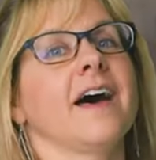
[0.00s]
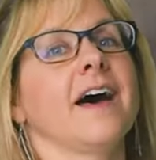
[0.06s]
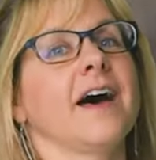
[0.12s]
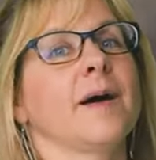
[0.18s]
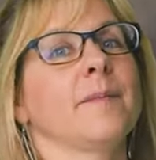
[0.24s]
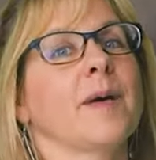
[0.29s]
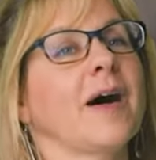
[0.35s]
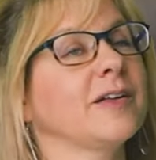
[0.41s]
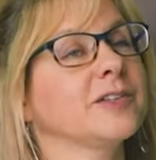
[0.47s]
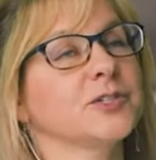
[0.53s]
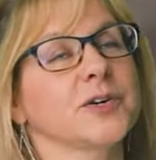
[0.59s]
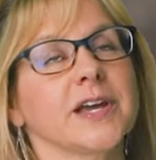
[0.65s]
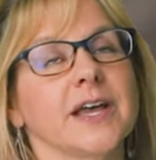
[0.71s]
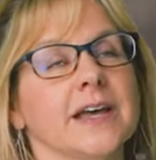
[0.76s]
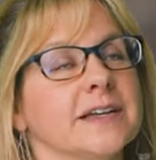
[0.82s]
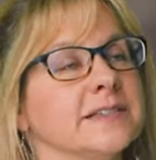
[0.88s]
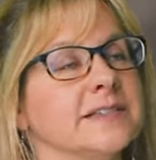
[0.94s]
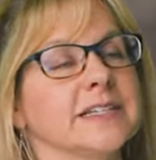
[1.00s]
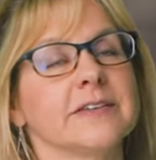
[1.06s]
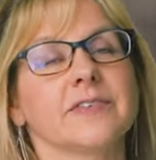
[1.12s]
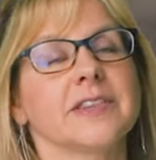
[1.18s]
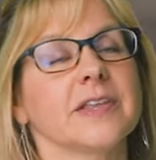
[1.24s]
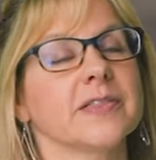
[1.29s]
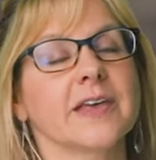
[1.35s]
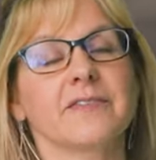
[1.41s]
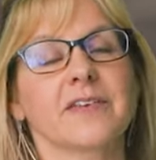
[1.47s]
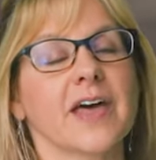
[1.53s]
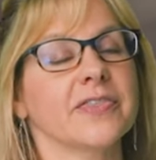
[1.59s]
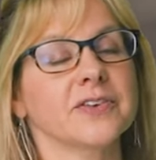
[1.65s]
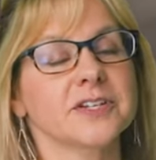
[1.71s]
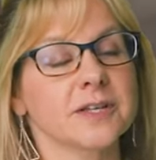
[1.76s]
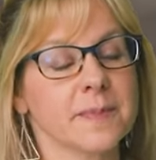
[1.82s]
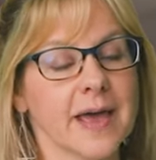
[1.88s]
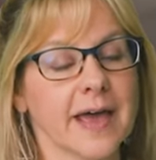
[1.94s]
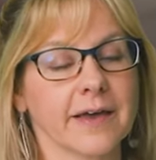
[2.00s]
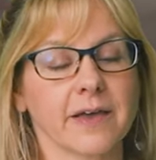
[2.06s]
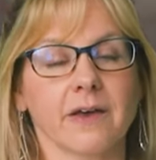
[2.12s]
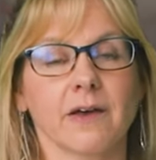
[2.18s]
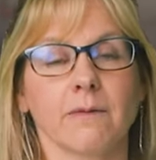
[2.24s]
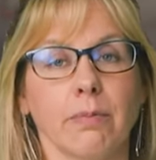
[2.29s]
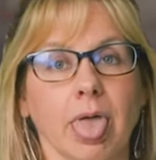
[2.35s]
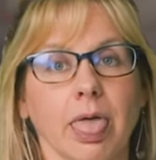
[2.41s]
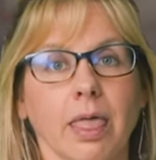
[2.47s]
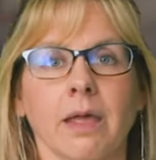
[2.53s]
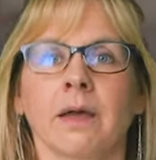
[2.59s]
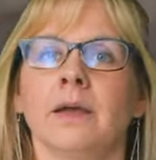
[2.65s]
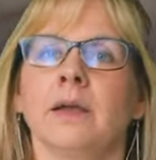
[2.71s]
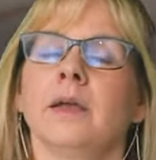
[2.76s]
Altria, even though they've got their tobacco,